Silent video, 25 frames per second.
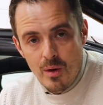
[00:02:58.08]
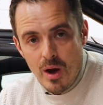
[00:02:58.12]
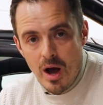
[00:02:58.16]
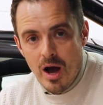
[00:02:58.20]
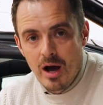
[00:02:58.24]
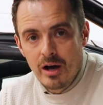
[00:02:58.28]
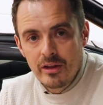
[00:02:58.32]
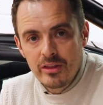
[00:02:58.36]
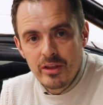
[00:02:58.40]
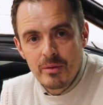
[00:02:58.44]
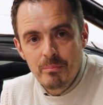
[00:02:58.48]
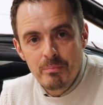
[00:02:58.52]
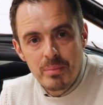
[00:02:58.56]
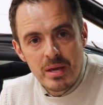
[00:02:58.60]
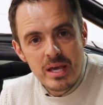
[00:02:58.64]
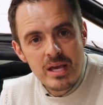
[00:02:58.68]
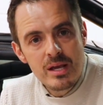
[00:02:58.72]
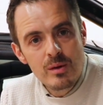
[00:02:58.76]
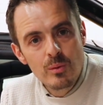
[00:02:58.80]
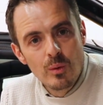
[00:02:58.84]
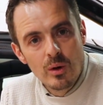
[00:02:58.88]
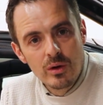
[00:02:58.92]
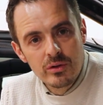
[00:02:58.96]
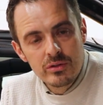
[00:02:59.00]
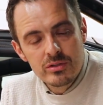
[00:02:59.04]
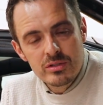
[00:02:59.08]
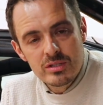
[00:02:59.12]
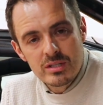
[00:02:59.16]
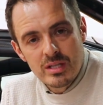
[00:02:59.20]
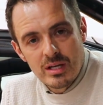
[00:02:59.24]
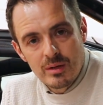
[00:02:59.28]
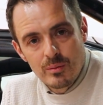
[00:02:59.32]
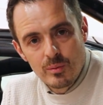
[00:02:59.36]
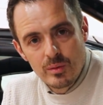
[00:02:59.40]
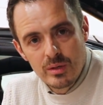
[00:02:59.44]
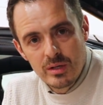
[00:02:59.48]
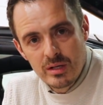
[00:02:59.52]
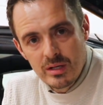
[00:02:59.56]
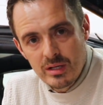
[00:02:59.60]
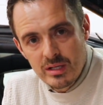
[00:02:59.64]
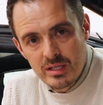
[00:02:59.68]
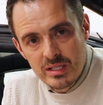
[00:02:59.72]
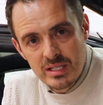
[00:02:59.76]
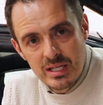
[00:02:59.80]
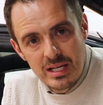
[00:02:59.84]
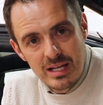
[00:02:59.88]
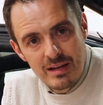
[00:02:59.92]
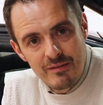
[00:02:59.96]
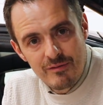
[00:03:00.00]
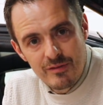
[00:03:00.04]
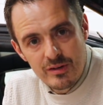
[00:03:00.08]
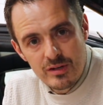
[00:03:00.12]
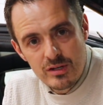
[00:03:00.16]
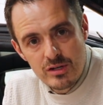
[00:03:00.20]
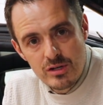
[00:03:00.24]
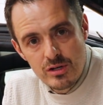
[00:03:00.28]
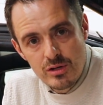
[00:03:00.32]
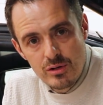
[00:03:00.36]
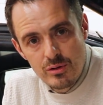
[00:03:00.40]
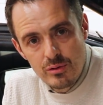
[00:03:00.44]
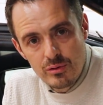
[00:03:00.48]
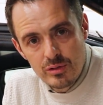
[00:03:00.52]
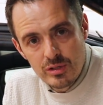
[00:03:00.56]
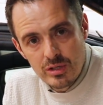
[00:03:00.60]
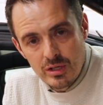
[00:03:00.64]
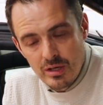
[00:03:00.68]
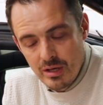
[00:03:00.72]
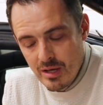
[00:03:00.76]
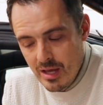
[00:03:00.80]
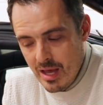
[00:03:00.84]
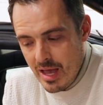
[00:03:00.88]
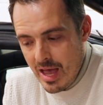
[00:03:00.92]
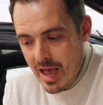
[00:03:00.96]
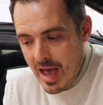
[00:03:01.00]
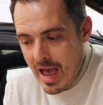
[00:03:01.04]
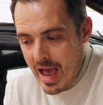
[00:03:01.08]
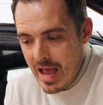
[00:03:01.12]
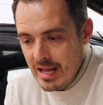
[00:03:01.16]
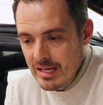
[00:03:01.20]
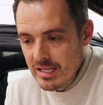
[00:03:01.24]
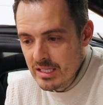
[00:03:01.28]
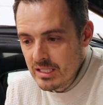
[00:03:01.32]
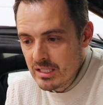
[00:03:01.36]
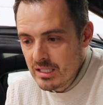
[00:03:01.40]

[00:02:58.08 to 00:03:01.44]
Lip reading: other P1s that were delivered new to any